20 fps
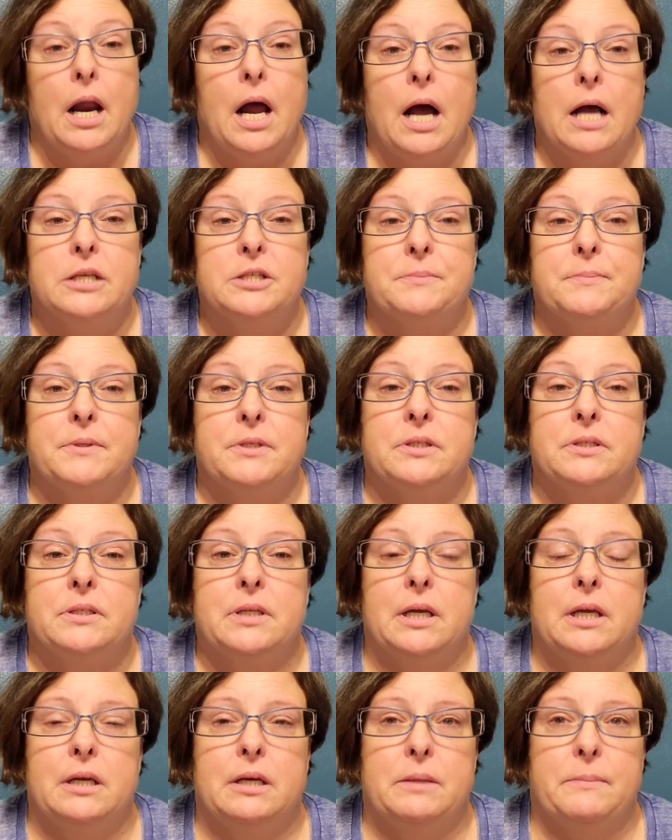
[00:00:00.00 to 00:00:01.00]
hospice
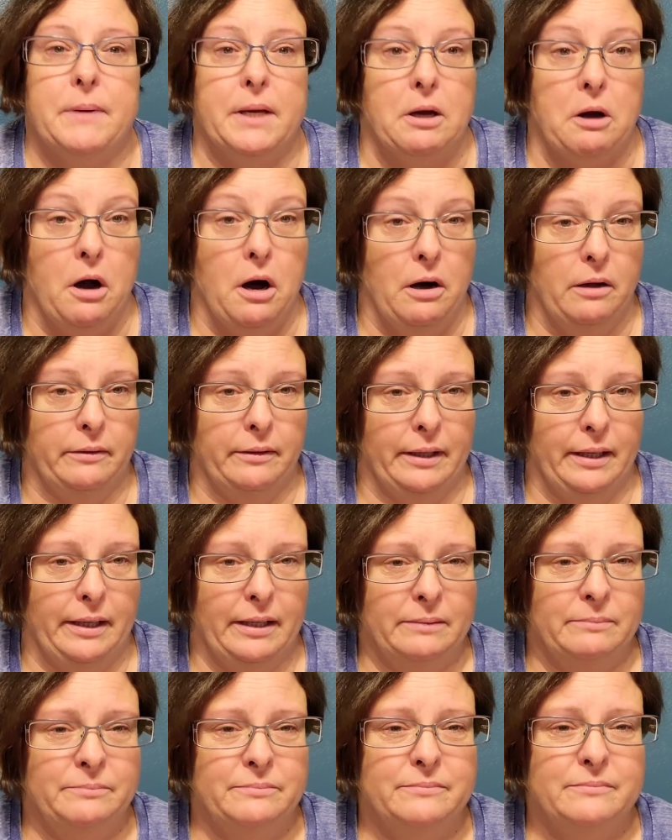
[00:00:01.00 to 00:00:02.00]
needed to be called
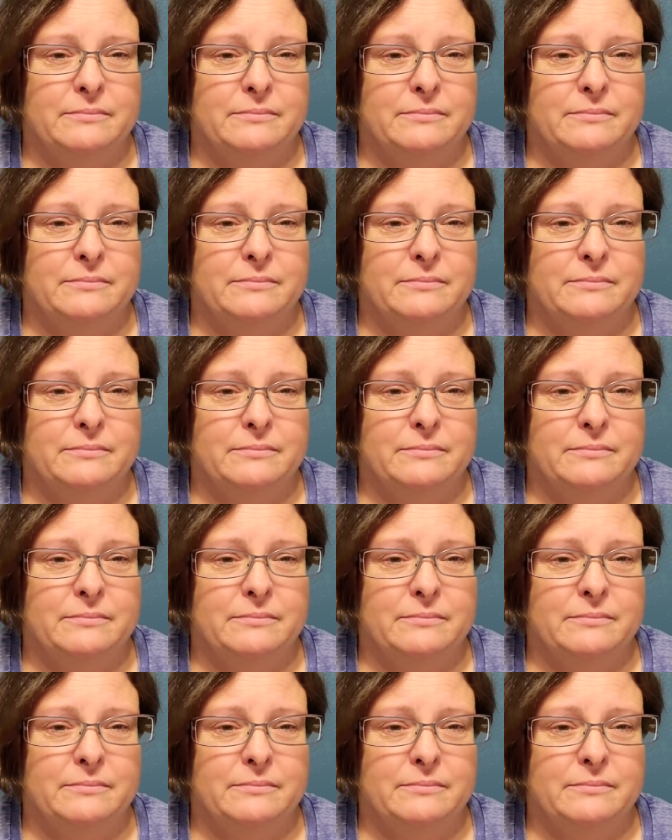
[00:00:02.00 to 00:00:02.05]
in.